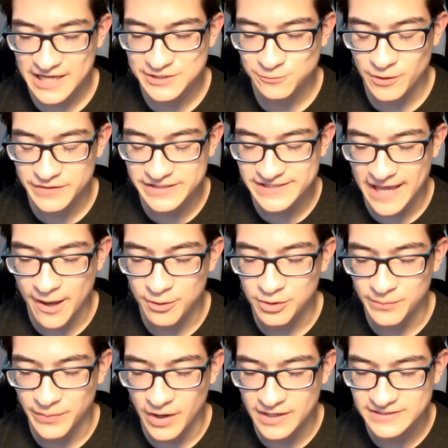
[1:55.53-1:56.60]
I swear, these
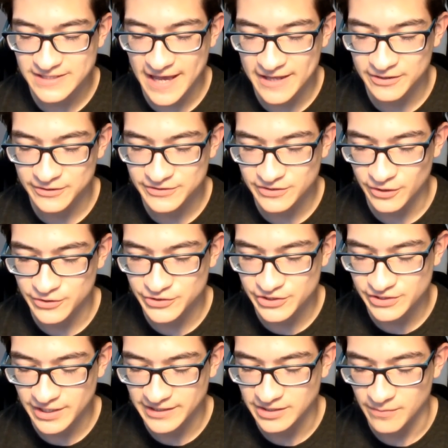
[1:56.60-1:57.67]
out-of-the-box headers are
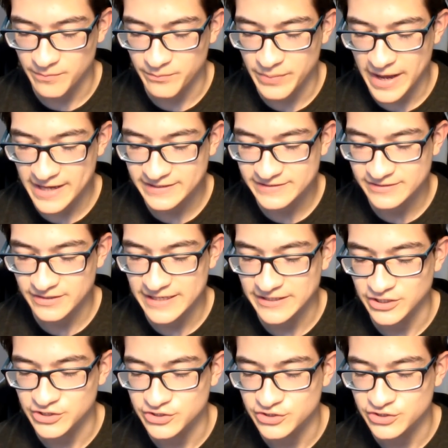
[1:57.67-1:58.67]
just, like, the best thing to